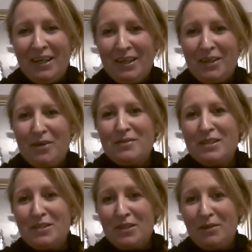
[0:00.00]
goes
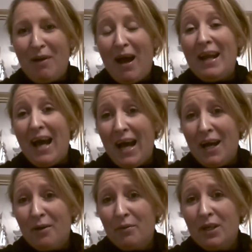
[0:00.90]
into an
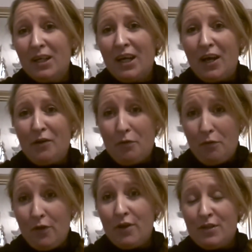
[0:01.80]
hour and
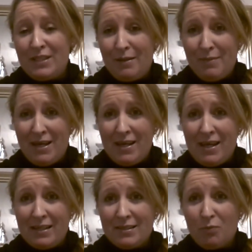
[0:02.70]
30
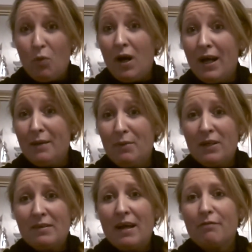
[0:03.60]
minutes. Why?
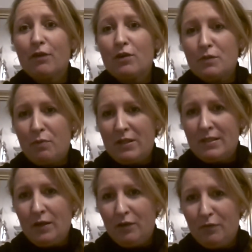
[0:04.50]
Because I forgot to press
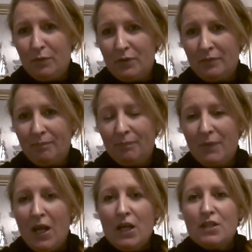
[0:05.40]
the off button.
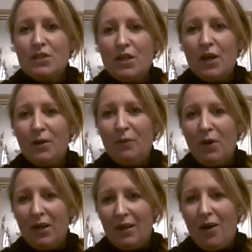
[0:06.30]

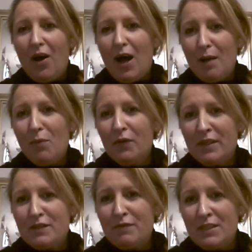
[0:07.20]
So I'm on
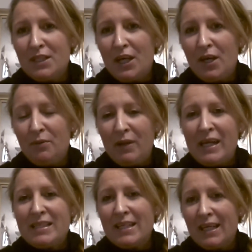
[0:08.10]
this video
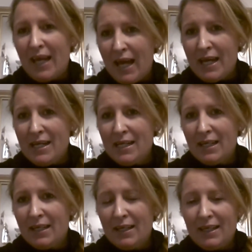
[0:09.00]
eating
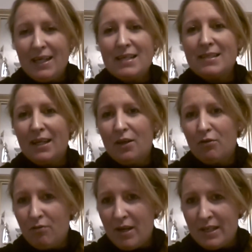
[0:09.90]
cake, eating
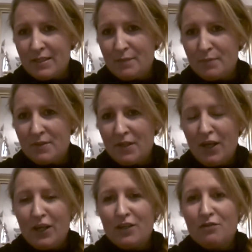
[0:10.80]
crisps,
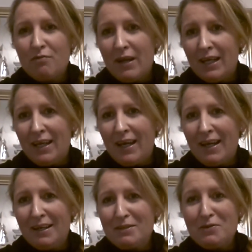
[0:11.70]

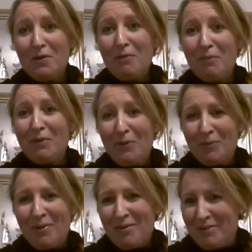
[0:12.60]
drinking, doing what we
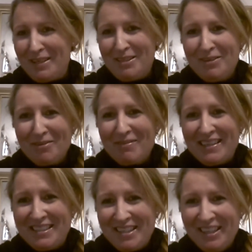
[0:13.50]
all probably
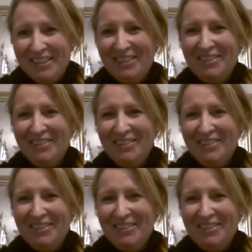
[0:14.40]
normally do